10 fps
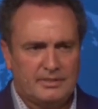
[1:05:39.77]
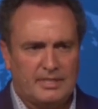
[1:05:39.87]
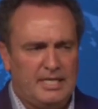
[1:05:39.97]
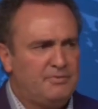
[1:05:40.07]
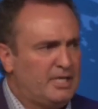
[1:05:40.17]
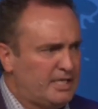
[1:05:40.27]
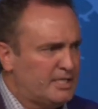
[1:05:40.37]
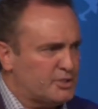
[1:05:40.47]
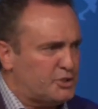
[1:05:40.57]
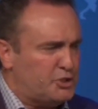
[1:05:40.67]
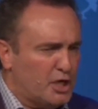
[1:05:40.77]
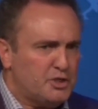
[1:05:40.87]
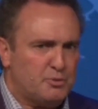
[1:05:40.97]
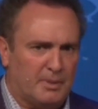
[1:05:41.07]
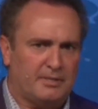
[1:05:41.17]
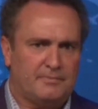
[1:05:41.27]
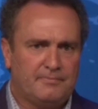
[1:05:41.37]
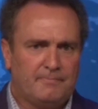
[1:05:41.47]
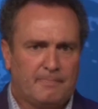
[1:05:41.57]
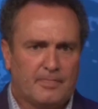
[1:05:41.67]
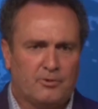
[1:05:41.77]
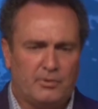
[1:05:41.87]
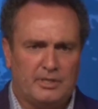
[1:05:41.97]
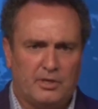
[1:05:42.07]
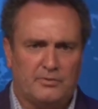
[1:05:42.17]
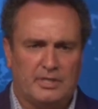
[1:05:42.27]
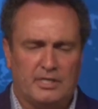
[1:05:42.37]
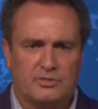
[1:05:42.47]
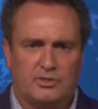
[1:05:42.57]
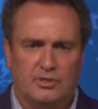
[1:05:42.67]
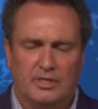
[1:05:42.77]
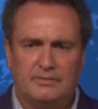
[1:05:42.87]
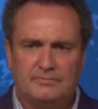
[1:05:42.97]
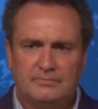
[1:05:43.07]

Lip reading: even in his judgment, we know that he's good.